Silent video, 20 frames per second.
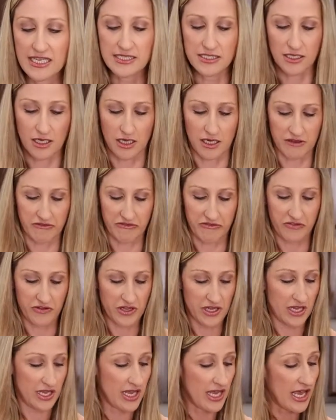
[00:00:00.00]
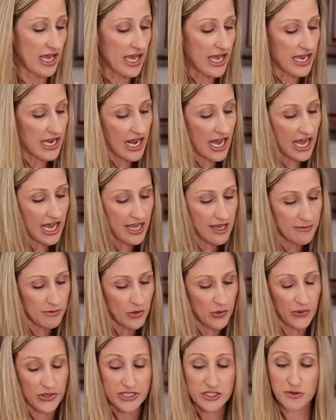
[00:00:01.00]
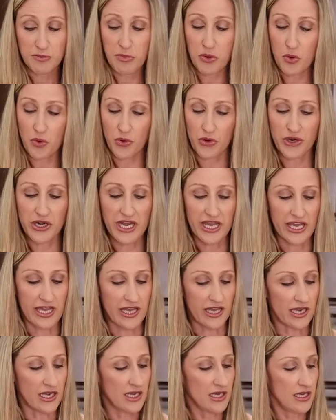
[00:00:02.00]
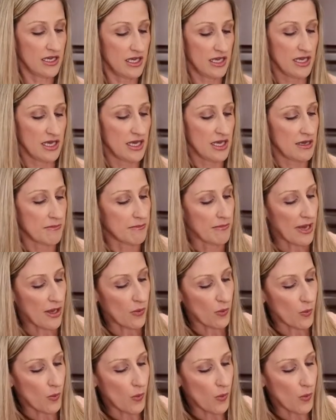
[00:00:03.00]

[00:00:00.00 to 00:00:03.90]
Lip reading: this off and I am going to pour in my